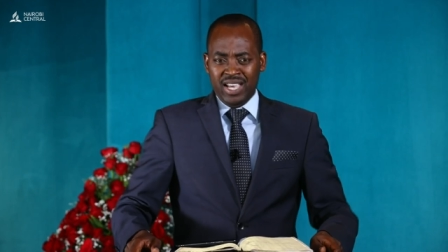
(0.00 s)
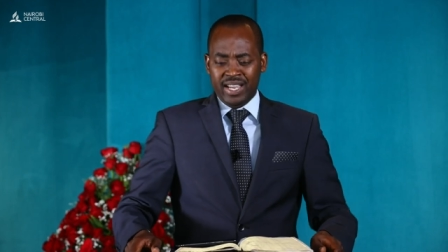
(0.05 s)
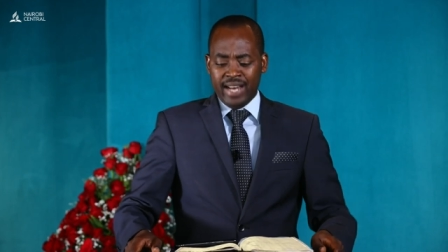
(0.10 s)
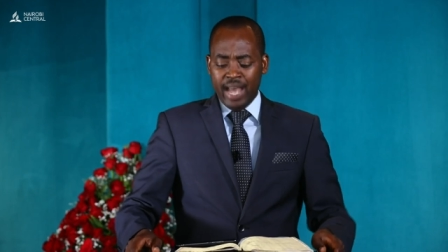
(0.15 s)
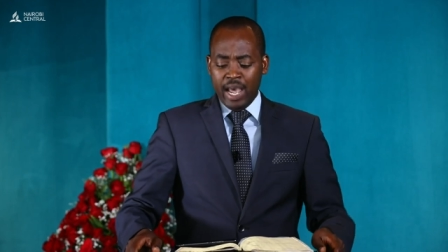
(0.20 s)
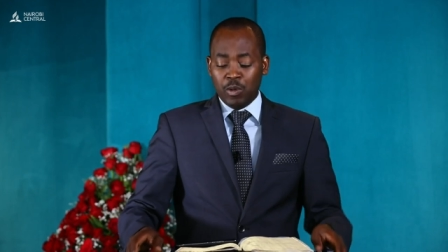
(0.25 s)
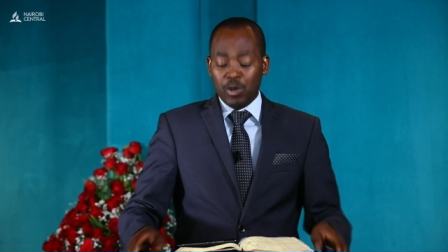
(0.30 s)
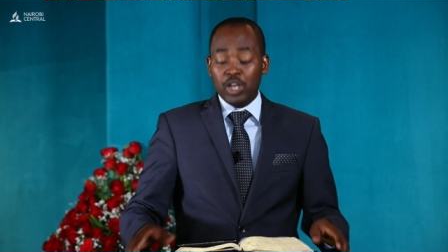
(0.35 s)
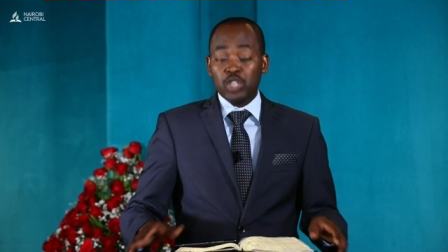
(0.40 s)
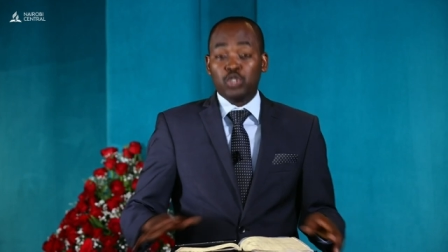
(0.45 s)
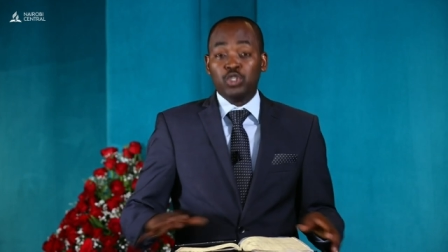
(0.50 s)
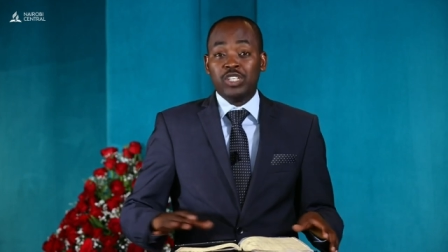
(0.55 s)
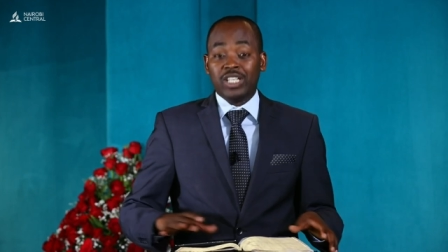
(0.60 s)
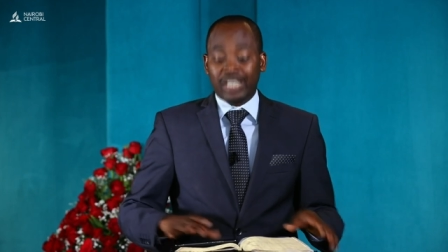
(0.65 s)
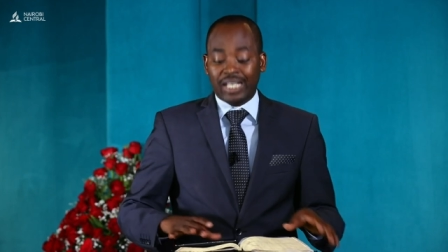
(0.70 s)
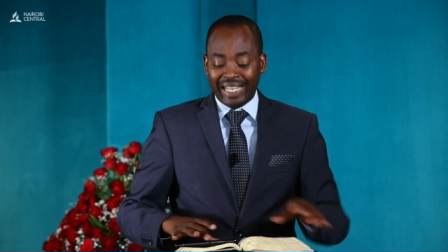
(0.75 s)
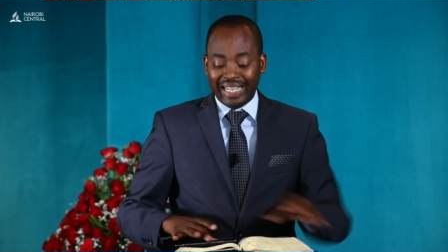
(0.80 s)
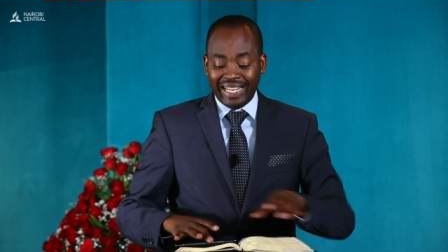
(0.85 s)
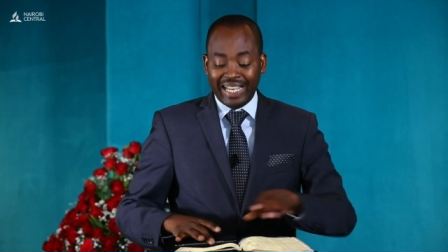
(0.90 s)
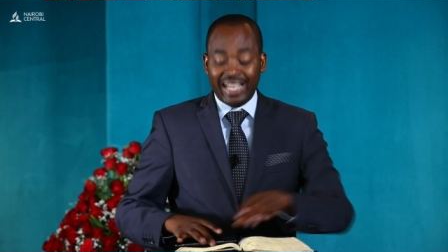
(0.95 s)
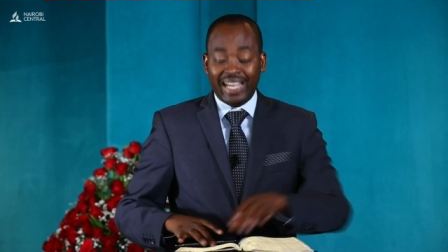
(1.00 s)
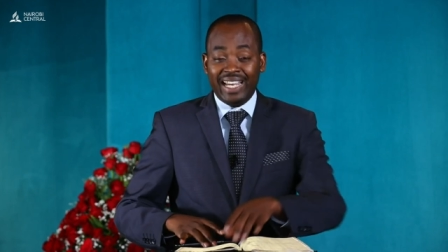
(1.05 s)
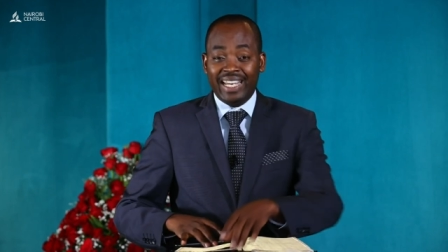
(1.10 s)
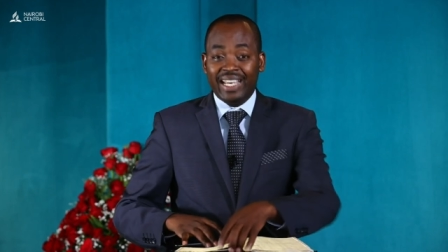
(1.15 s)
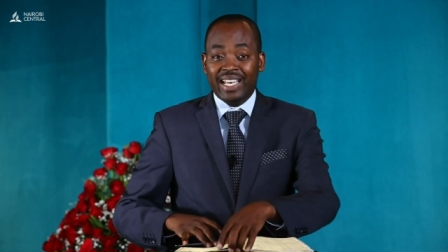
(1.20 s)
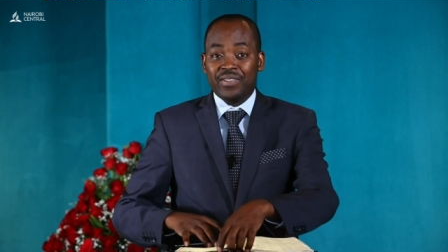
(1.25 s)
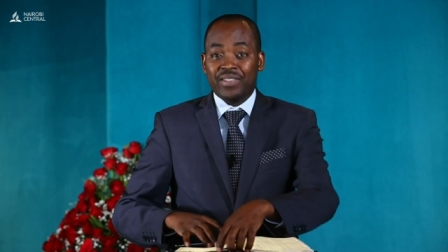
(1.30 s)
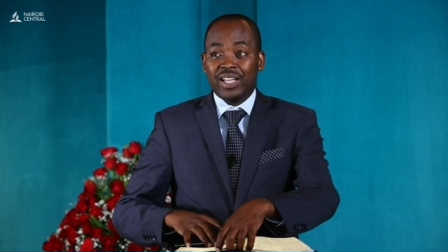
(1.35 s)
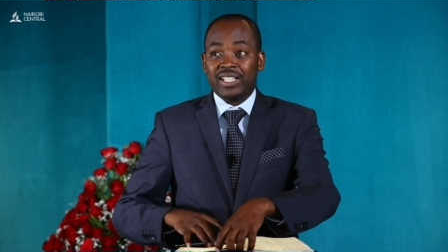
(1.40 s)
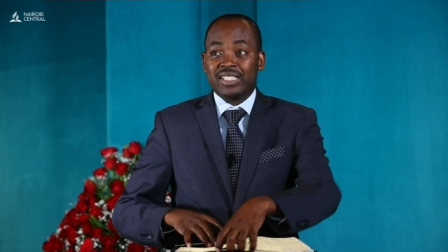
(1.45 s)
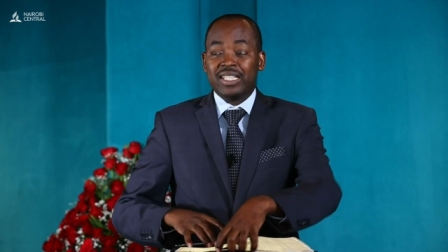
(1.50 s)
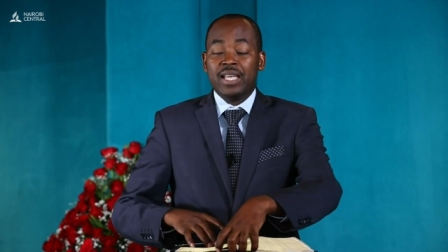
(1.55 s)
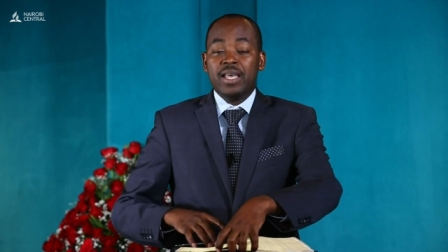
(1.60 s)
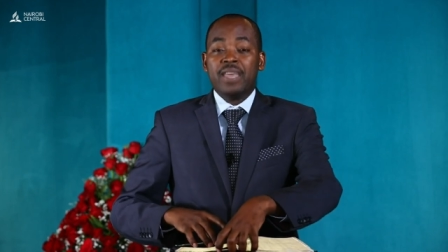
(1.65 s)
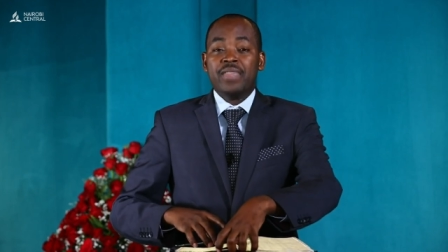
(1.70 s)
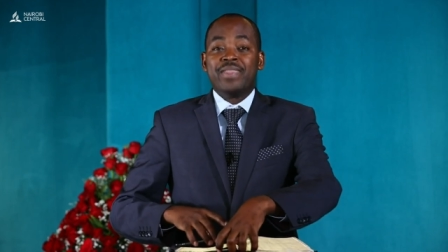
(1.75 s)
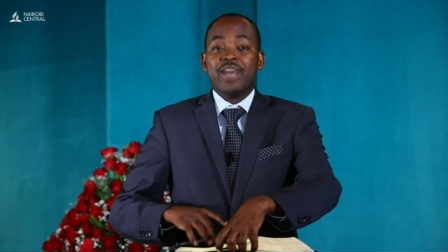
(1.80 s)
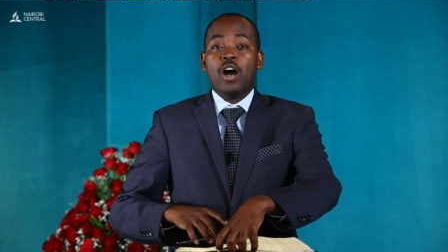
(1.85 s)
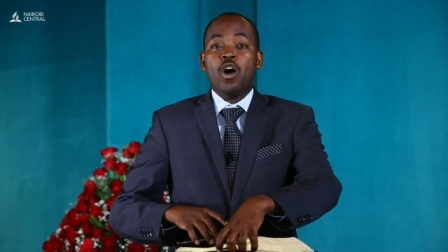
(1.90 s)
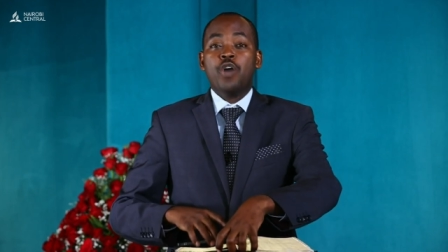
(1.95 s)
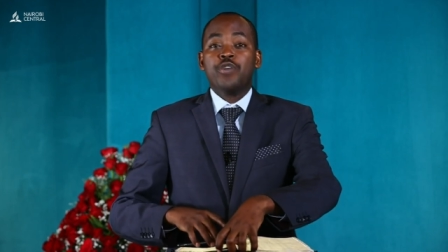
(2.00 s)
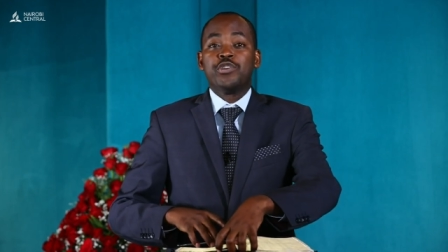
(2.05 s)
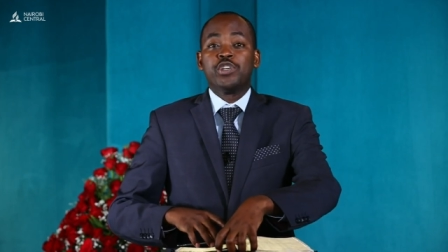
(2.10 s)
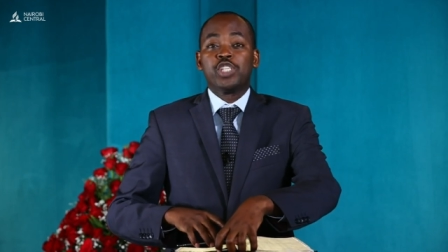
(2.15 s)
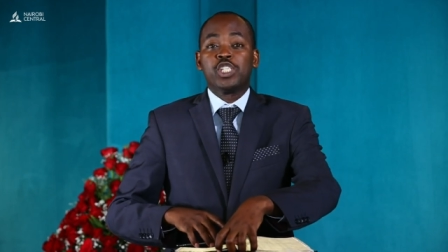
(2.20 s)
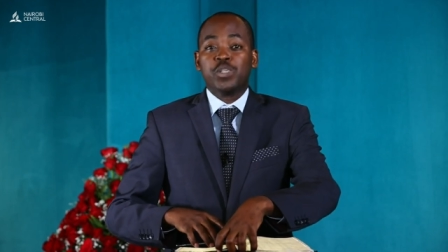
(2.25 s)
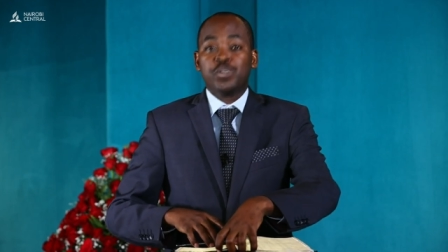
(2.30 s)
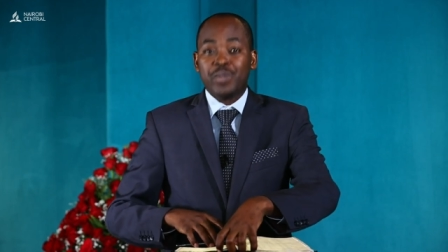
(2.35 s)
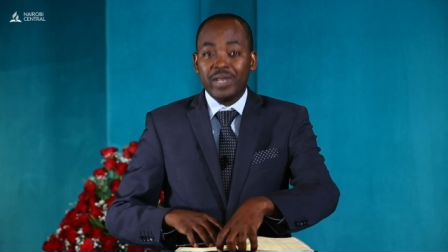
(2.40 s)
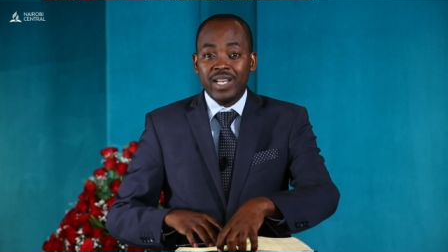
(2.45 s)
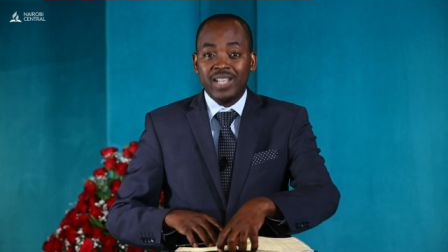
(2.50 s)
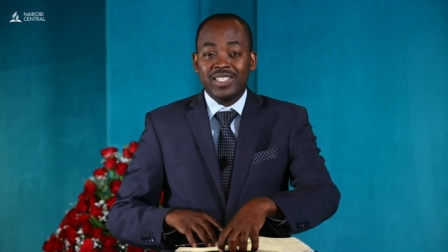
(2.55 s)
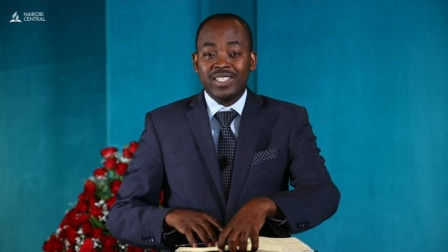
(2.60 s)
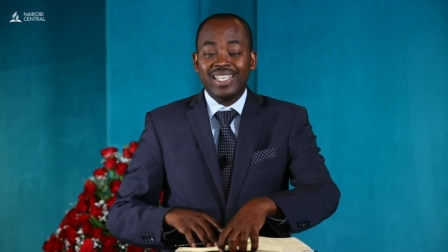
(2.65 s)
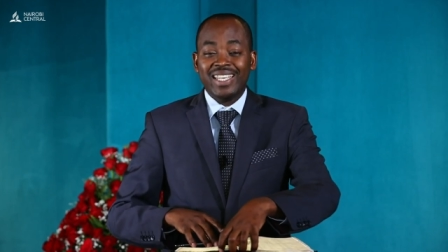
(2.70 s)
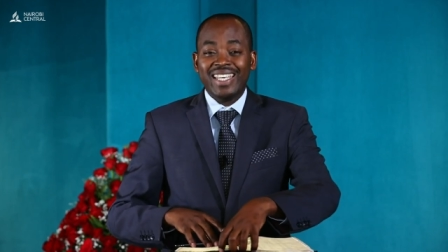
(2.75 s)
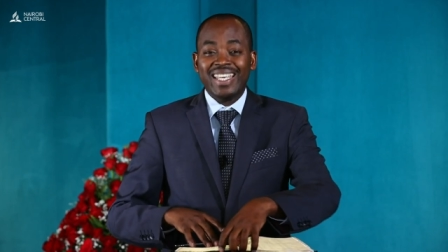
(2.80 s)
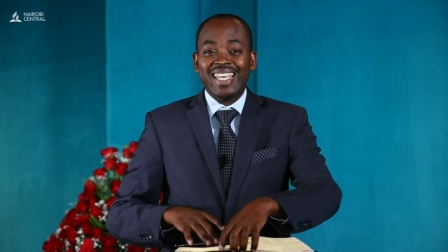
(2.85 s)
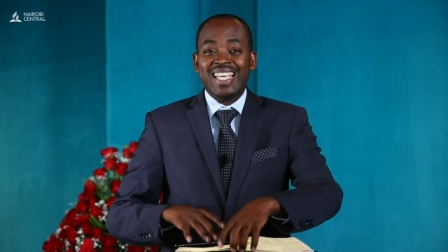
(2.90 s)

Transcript: And I want to declare here that the Holy Spirit